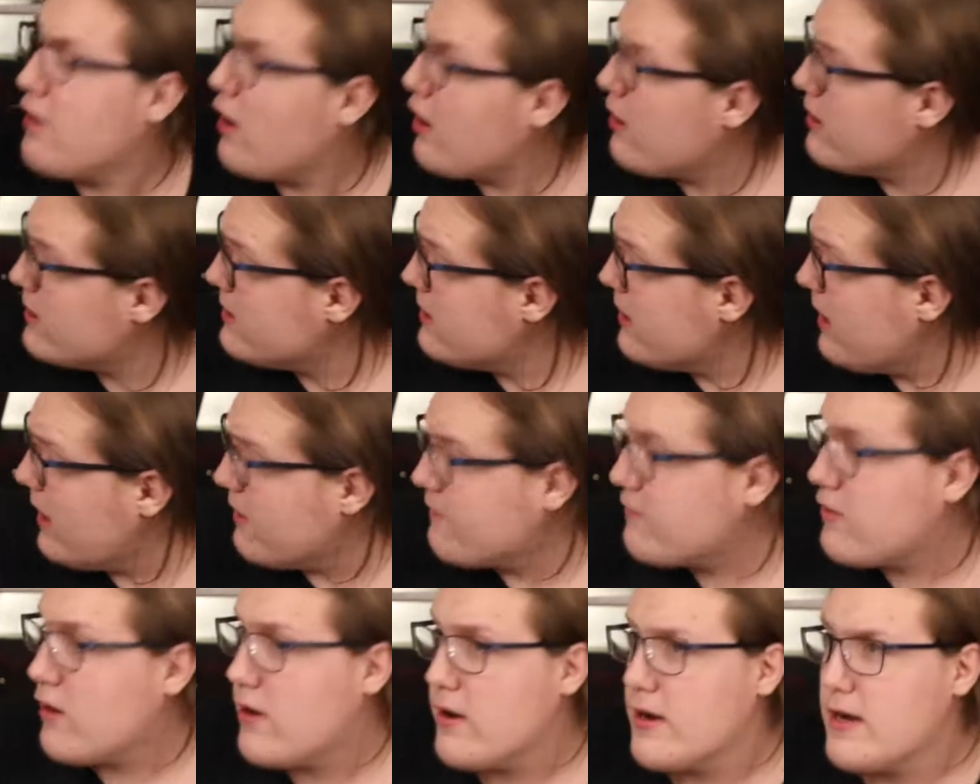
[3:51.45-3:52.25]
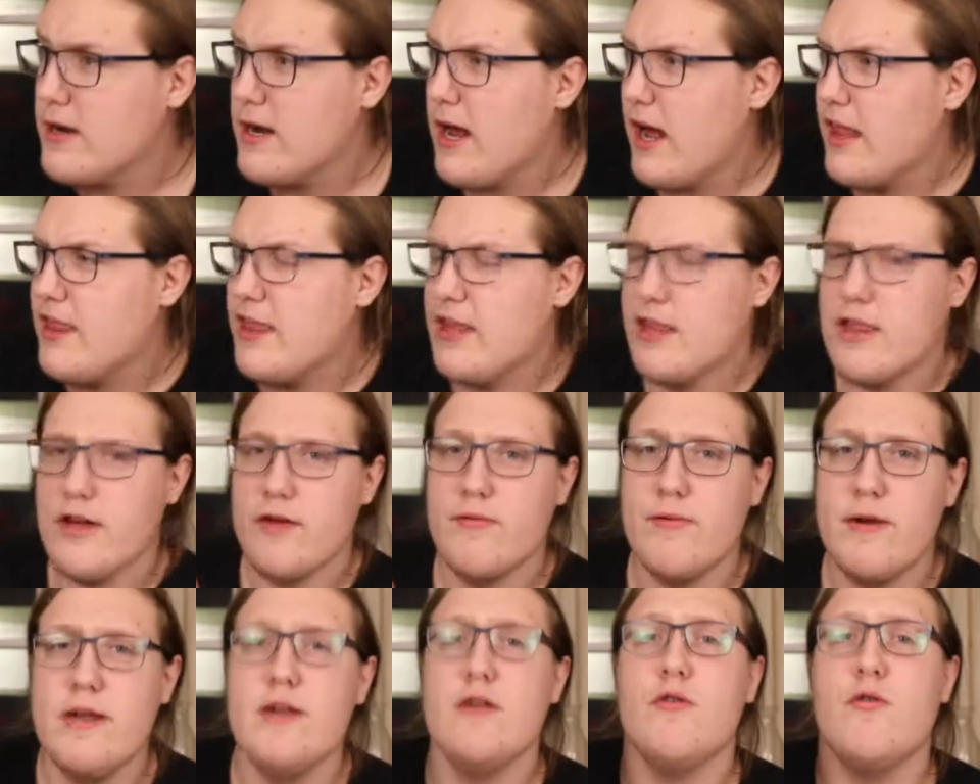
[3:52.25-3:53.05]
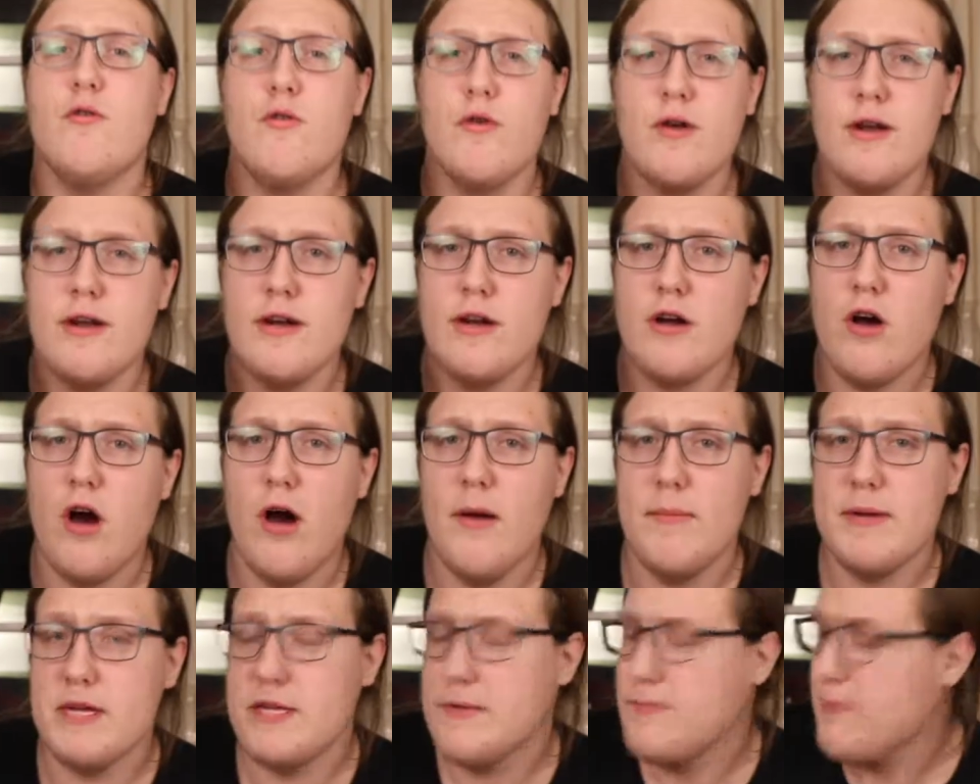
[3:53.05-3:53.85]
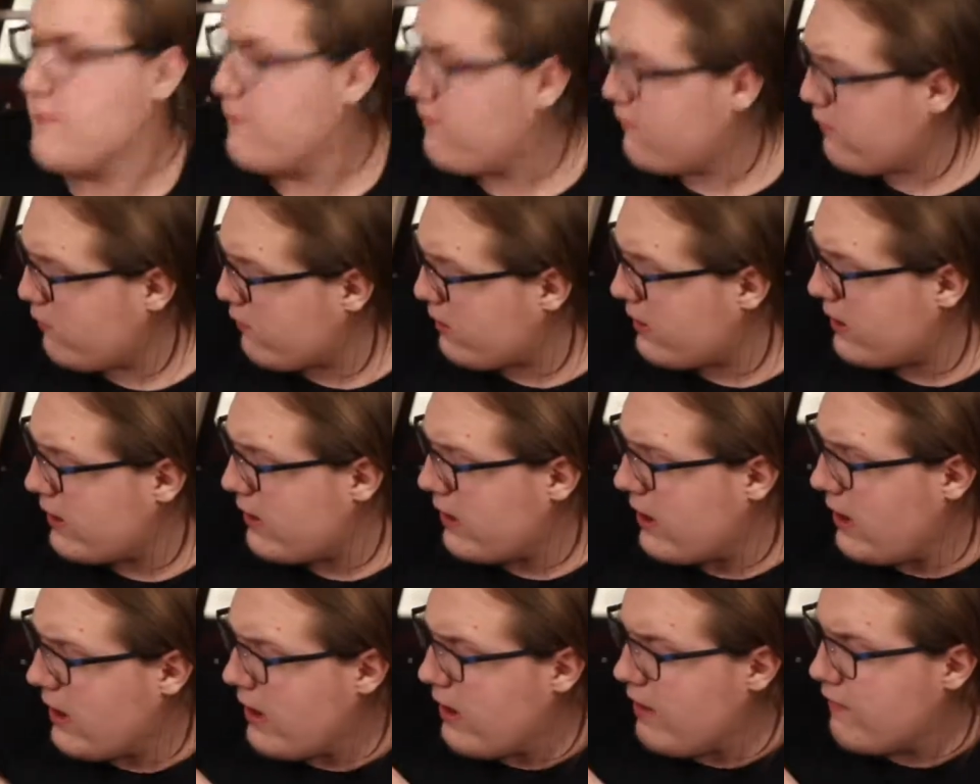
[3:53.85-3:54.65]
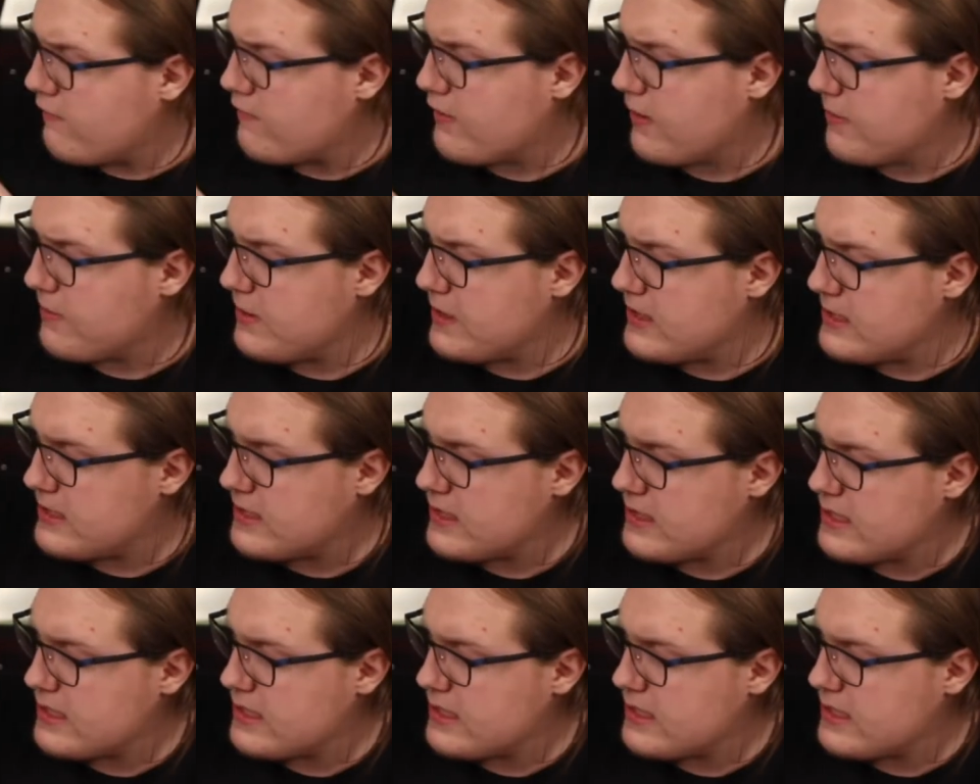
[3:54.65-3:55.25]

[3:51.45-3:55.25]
gotten I think the Green Hornet comics before from this.